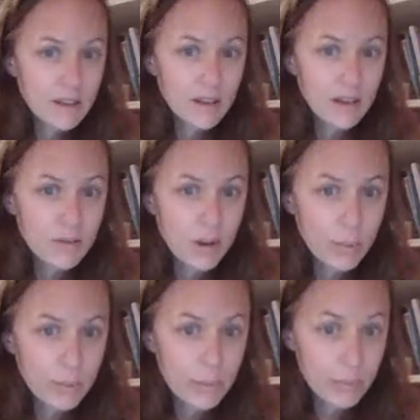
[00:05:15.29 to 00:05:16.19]
I wrote
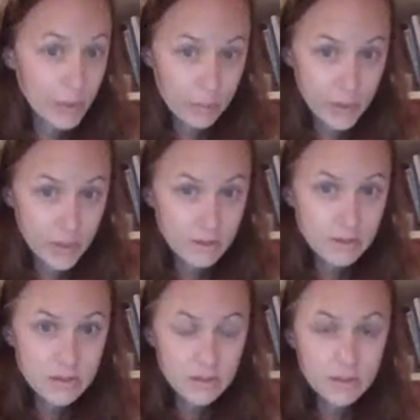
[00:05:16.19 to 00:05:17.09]
a blog
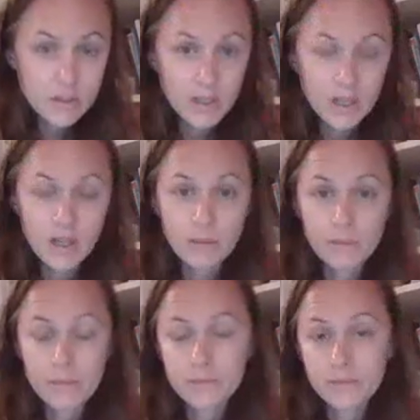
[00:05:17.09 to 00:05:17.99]
post
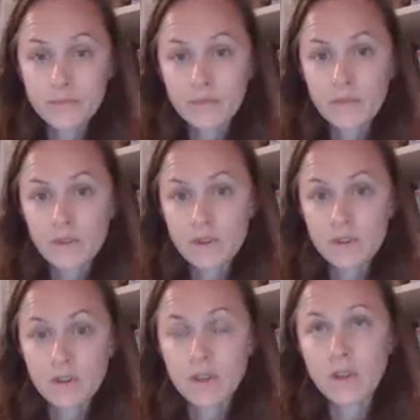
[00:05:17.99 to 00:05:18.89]

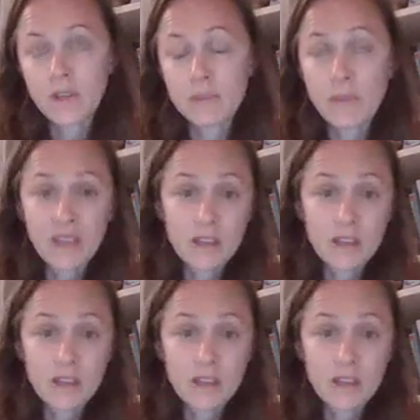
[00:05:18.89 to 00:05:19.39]
back